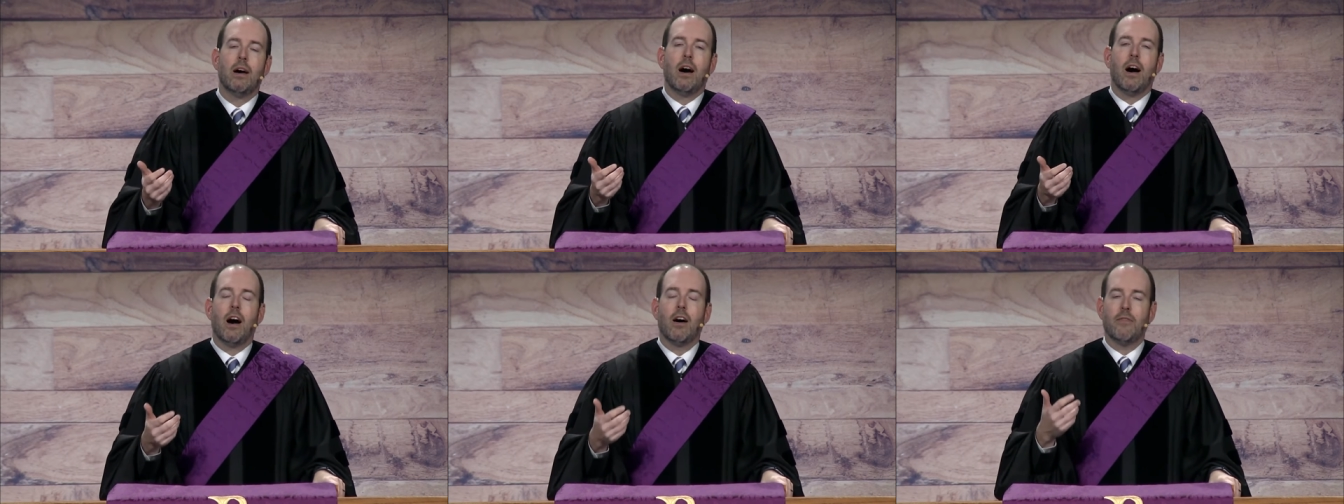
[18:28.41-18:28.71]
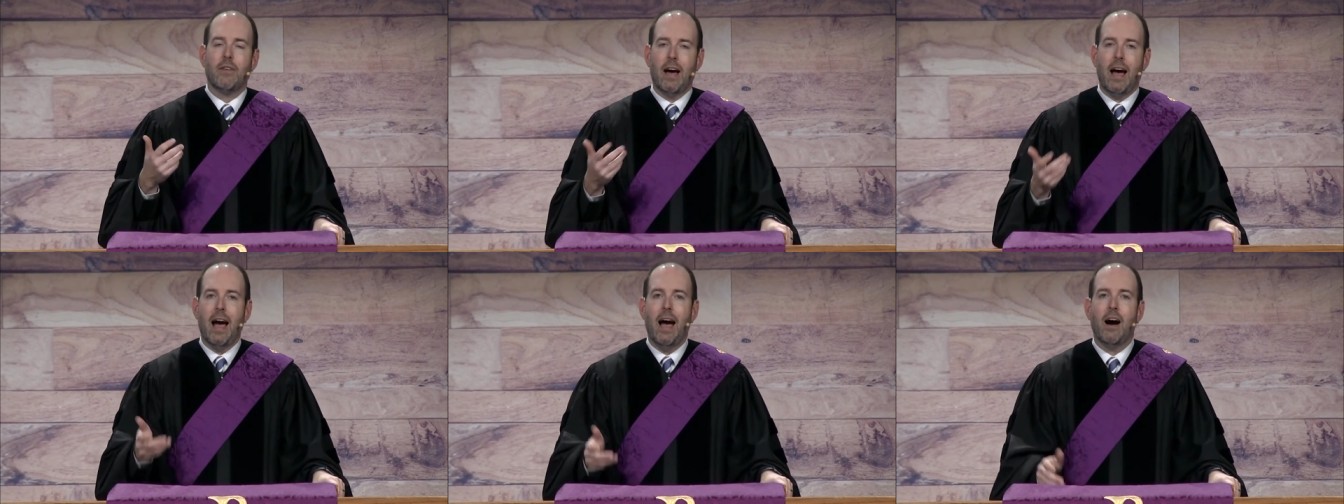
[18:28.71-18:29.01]

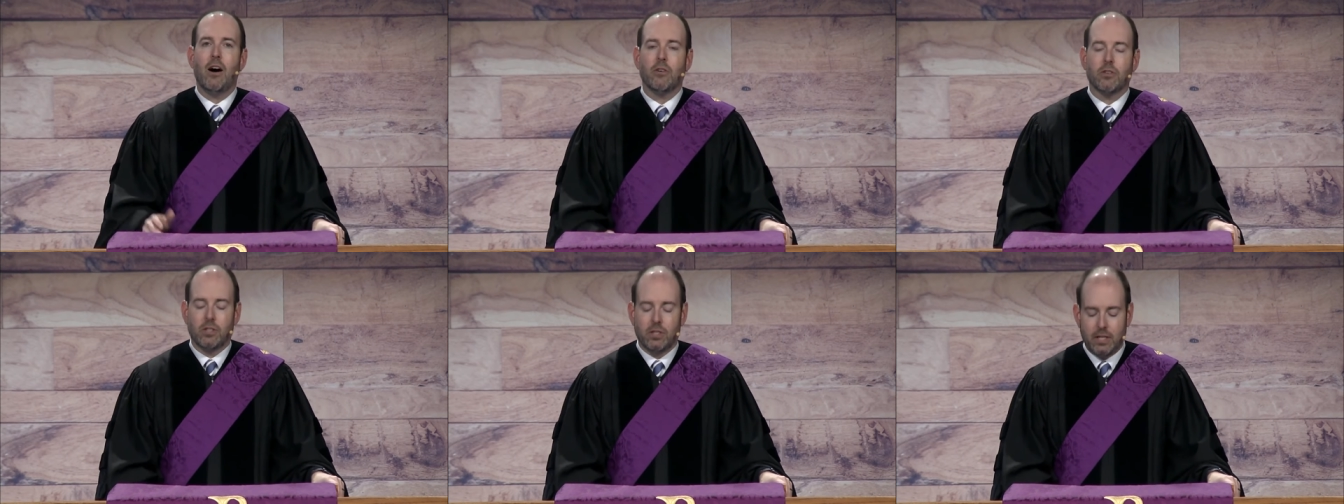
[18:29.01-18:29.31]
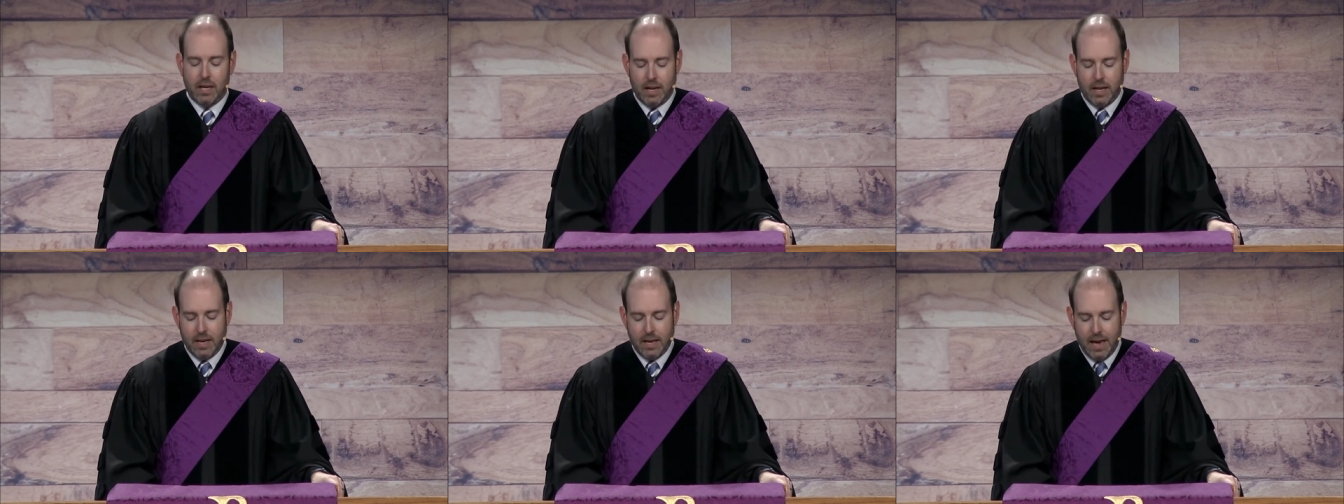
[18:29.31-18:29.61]
of a house
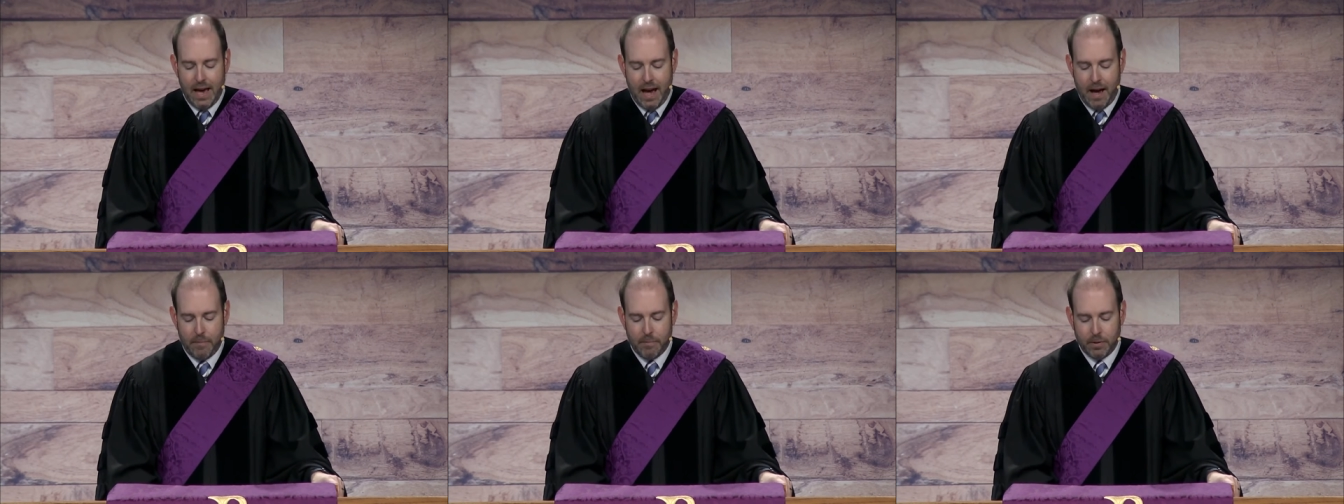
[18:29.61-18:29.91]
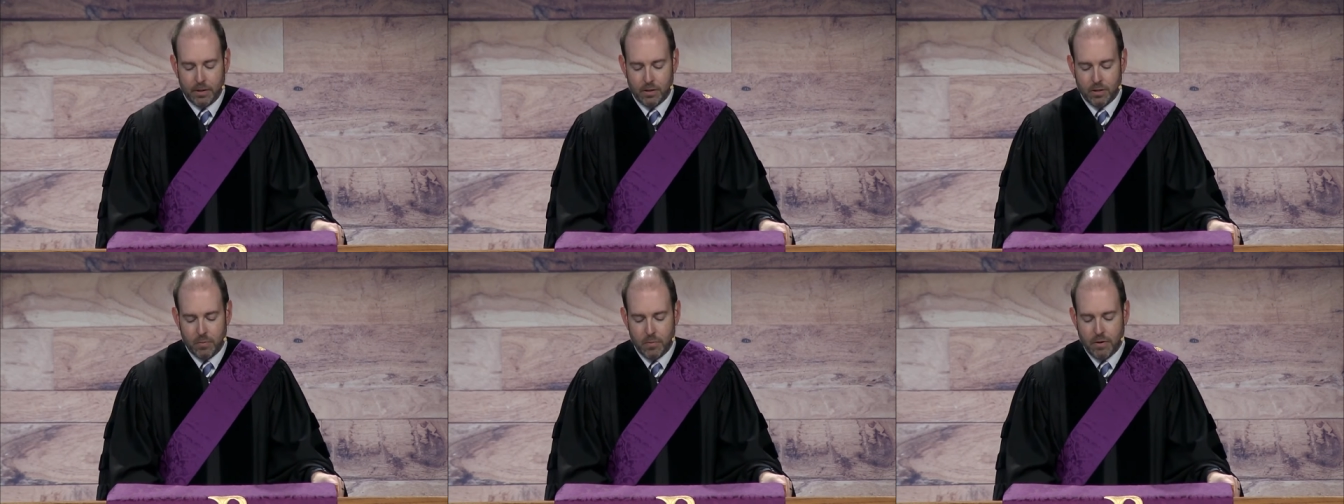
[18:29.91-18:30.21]
that he
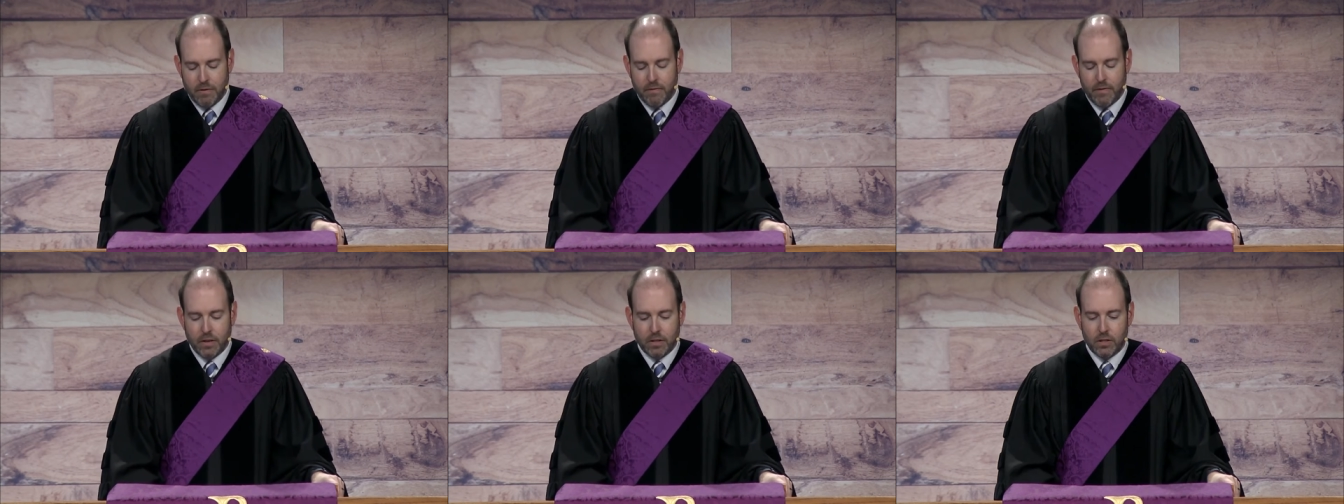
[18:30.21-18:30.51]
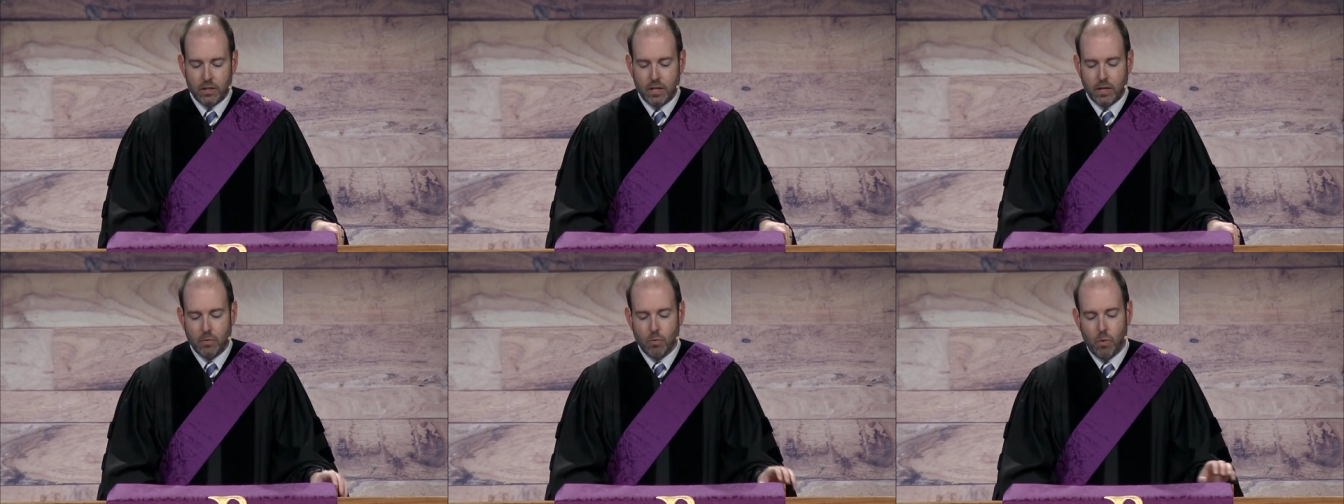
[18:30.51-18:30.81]
happened to be
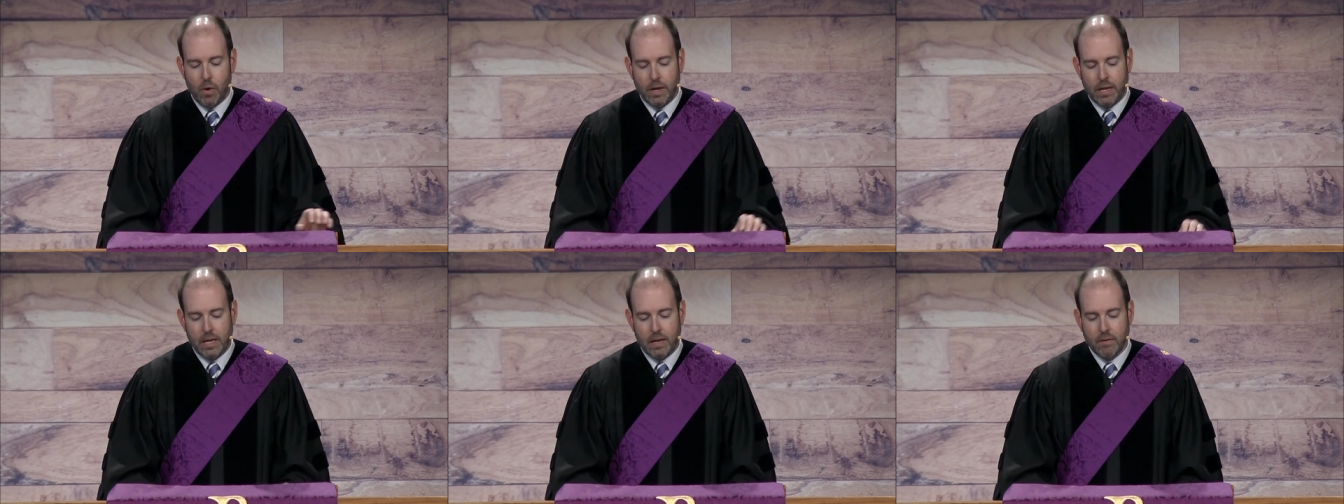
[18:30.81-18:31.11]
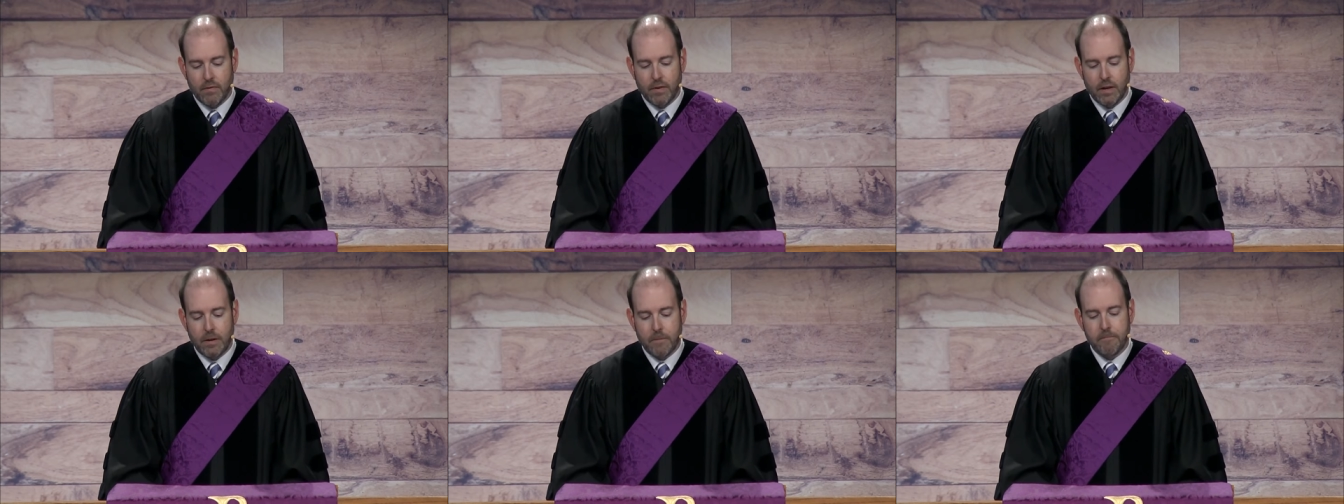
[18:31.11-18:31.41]
visiting one
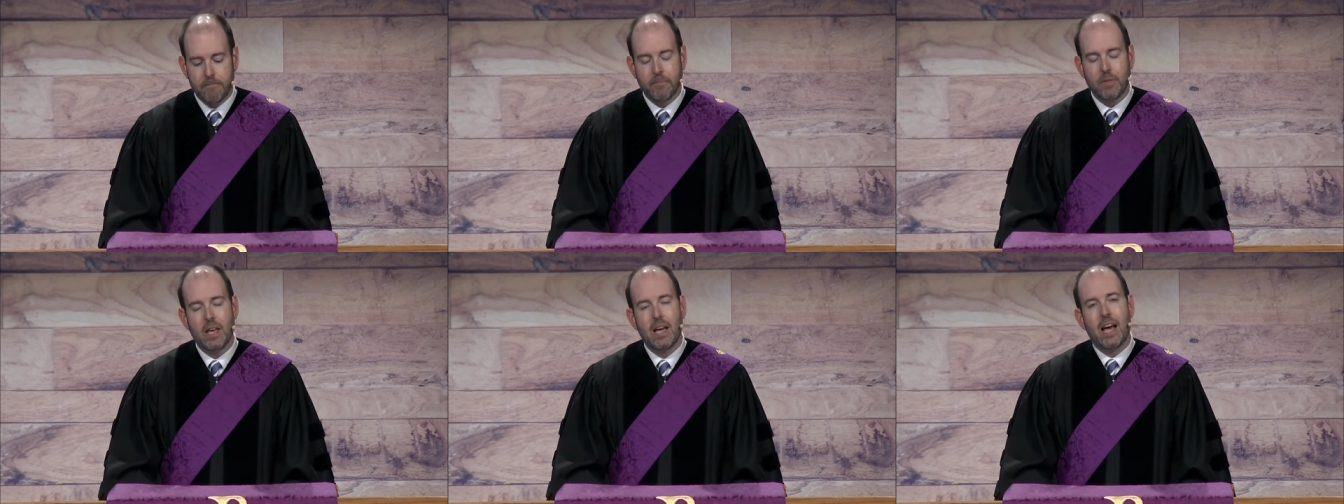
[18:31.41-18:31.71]
evening.